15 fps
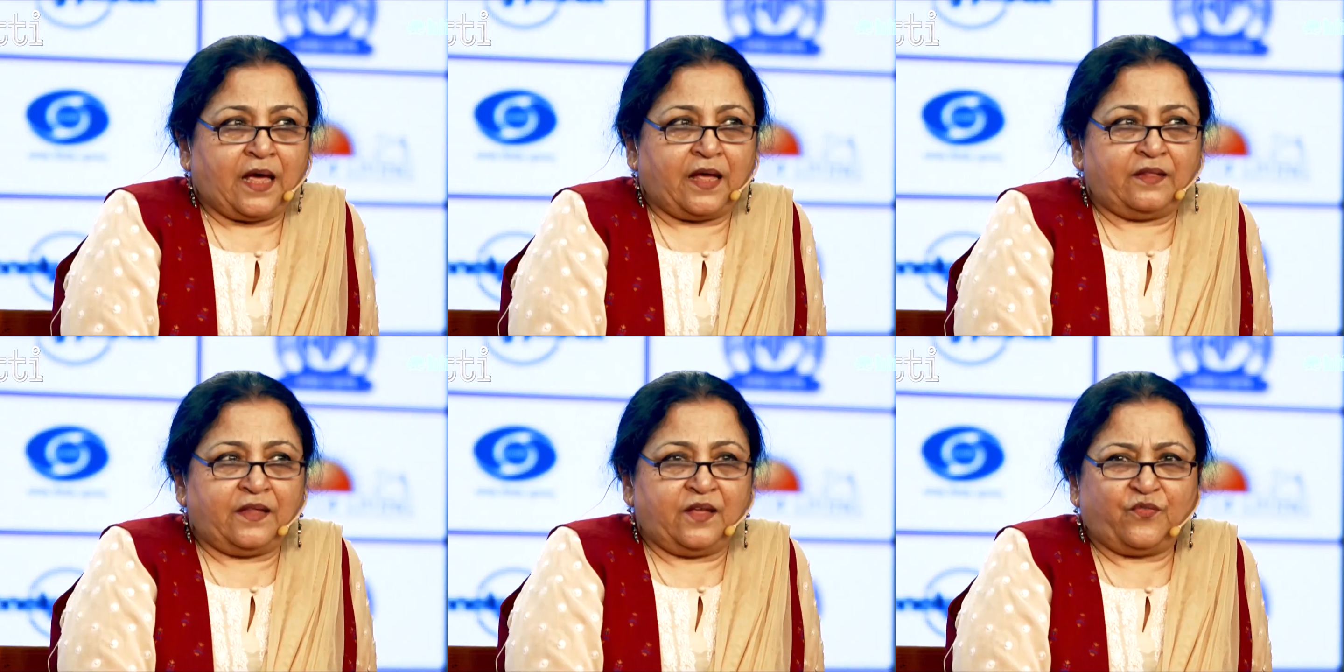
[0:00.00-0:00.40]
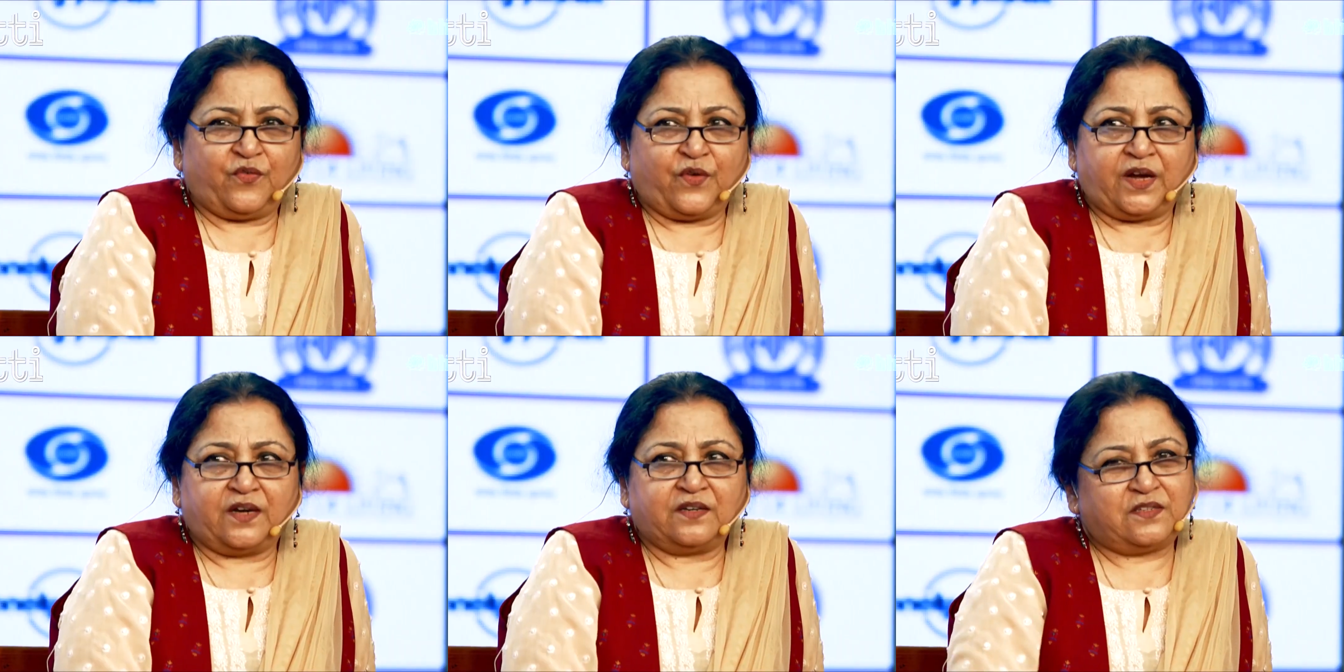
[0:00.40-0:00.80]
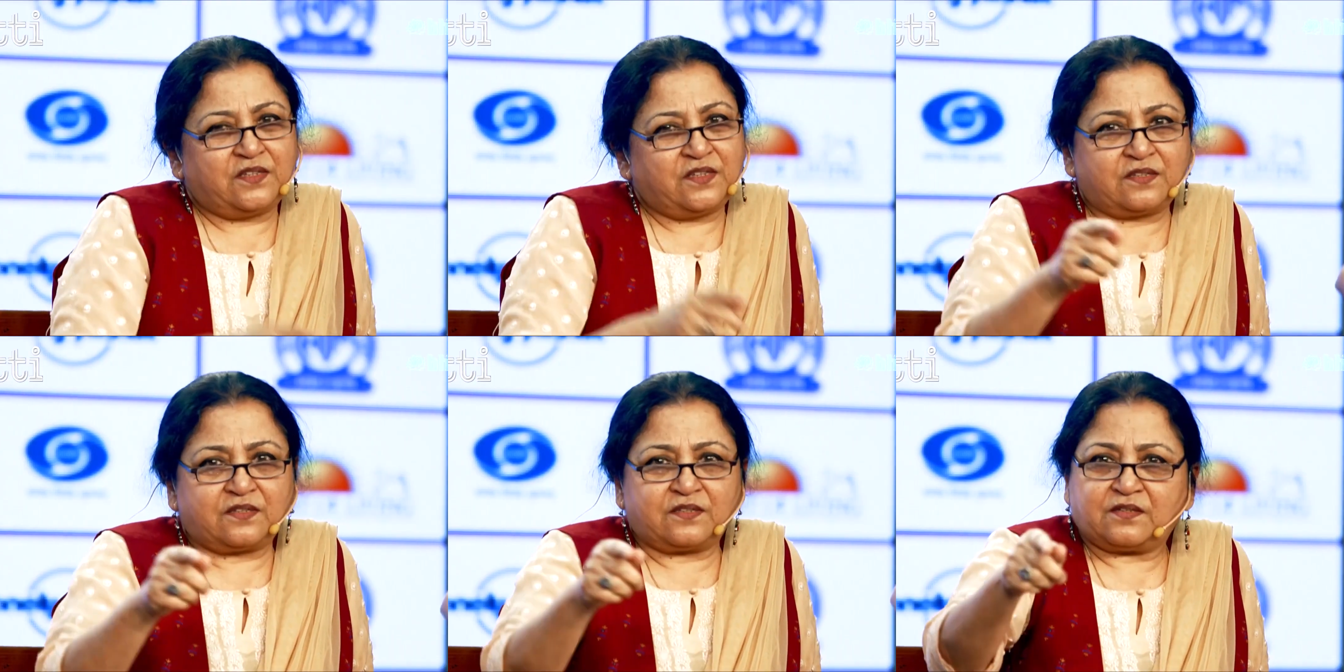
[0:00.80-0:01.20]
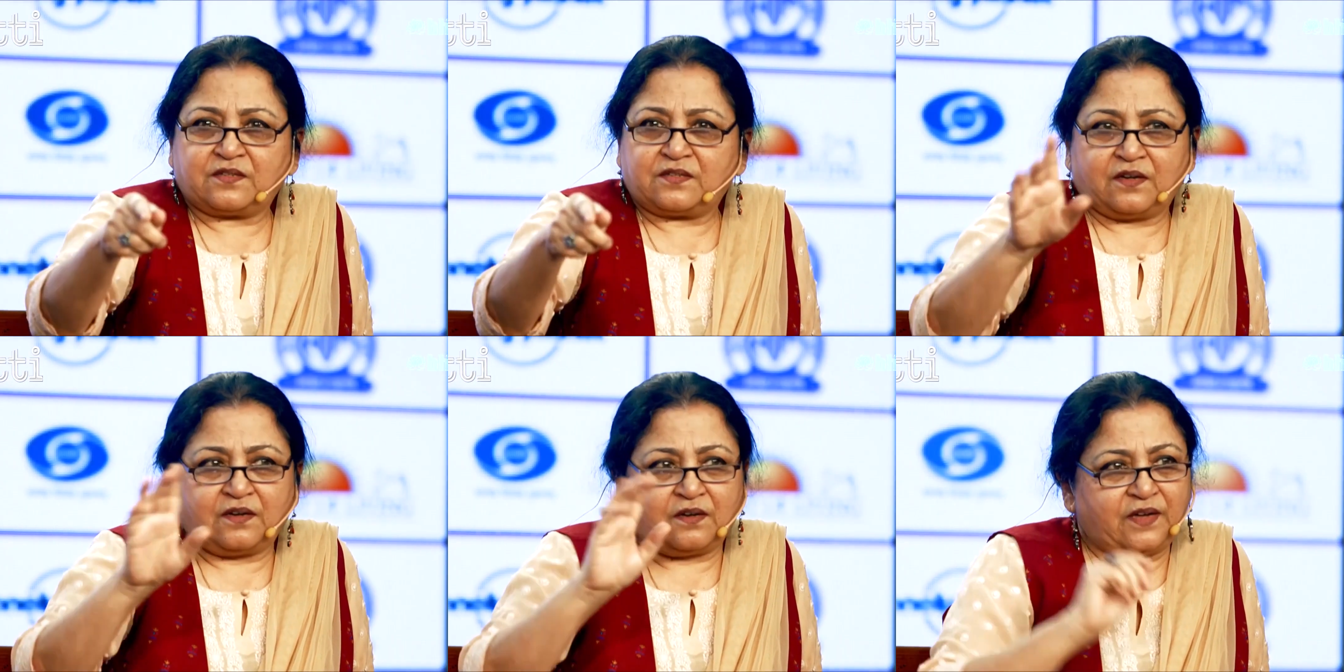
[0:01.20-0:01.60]
and they felt
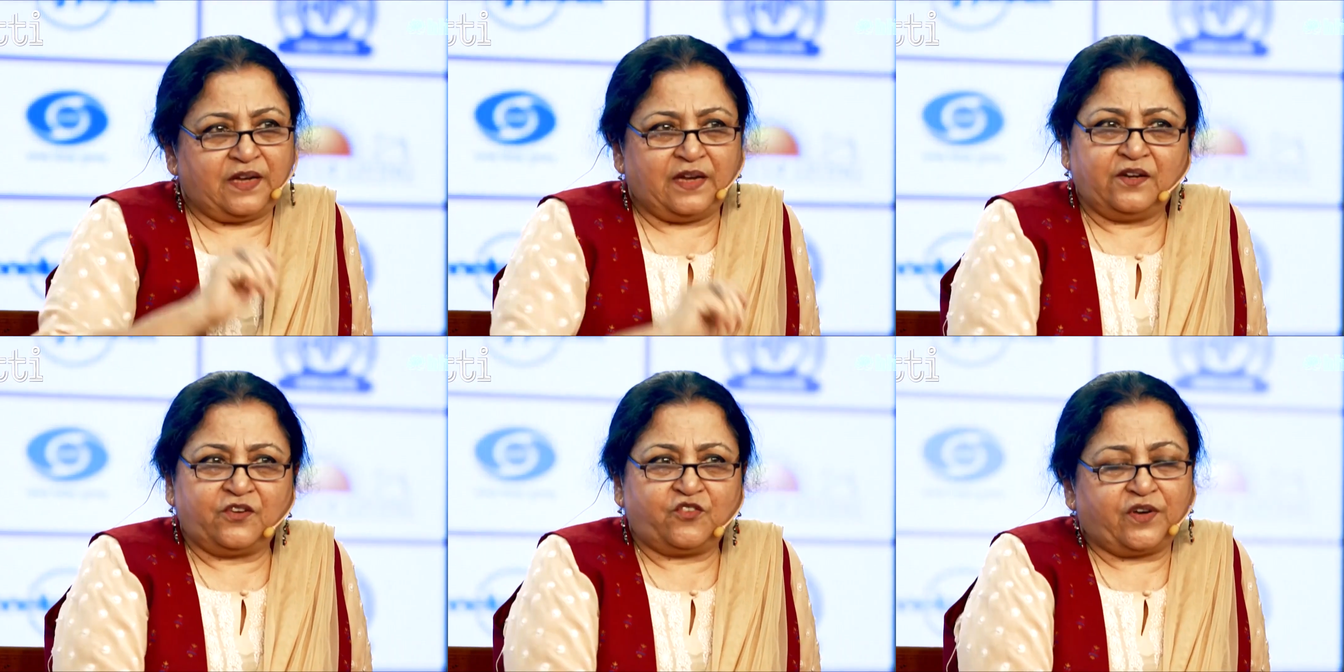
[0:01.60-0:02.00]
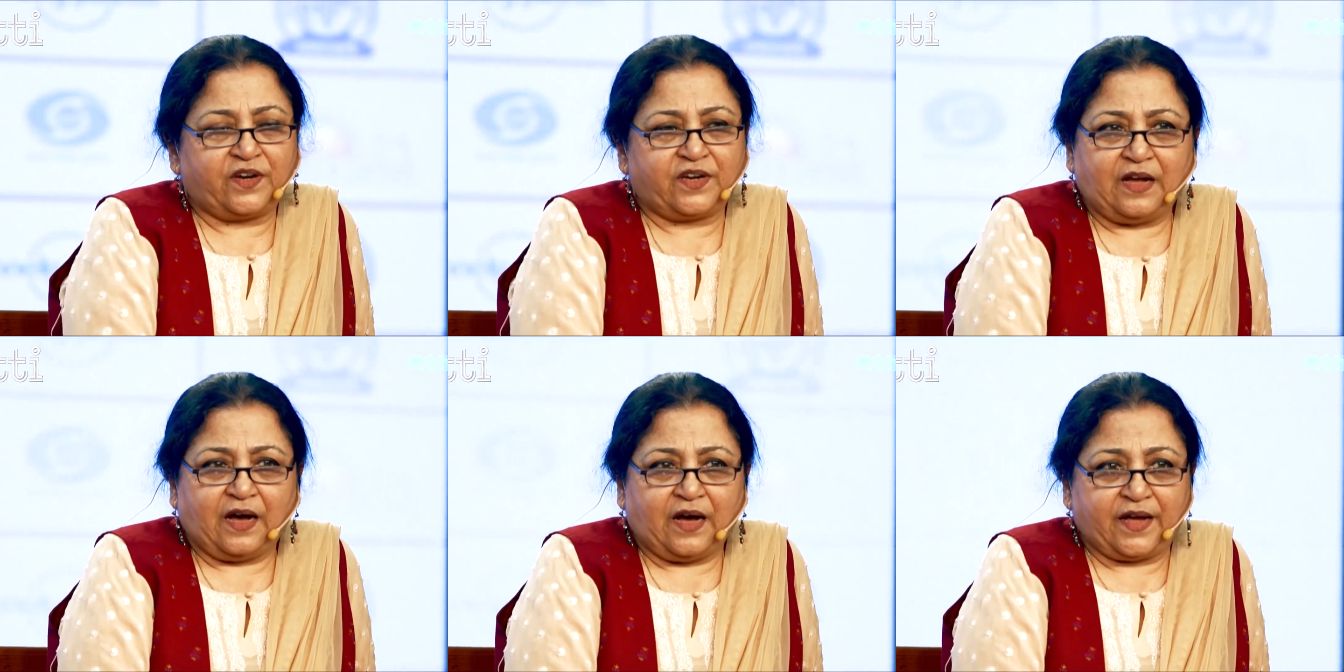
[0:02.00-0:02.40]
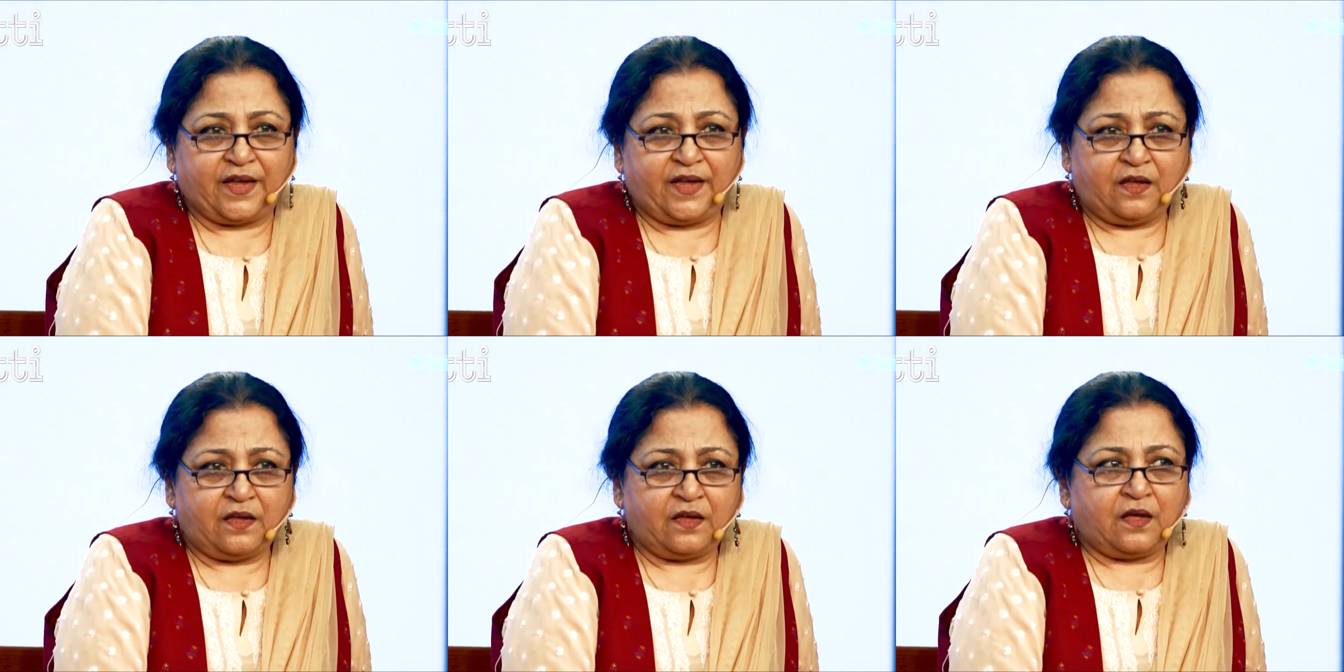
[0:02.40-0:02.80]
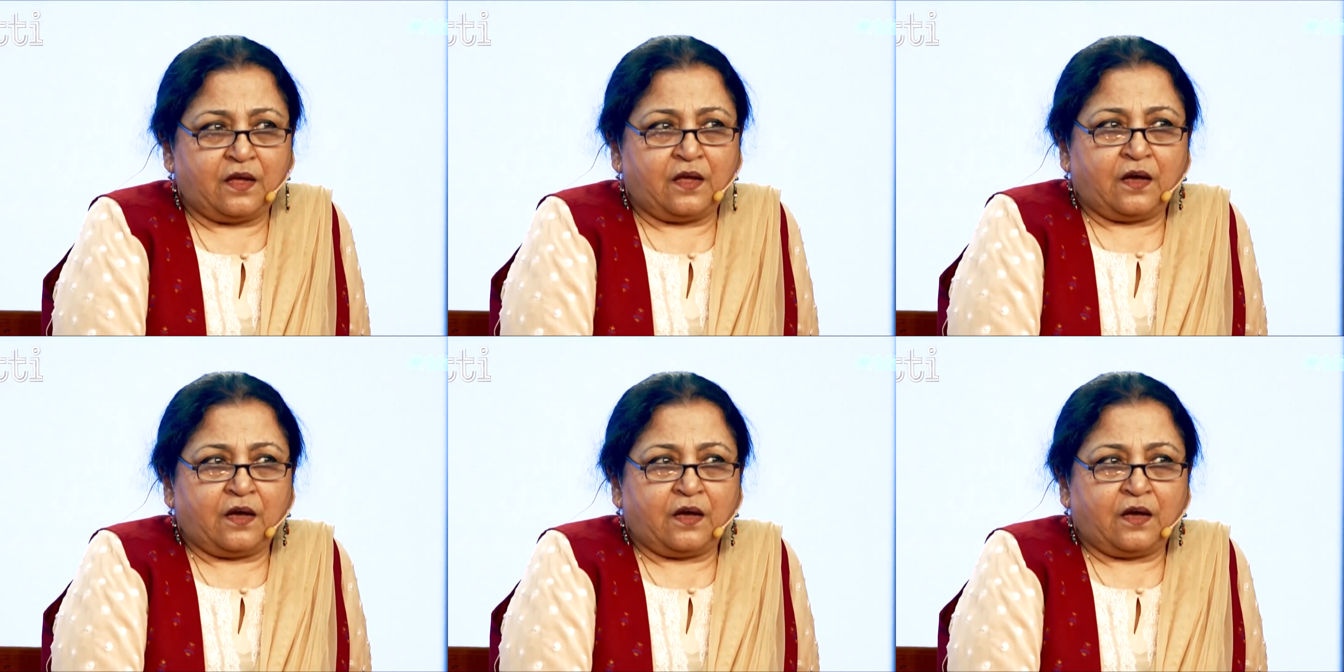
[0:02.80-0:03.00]
this uh, illiterate guy,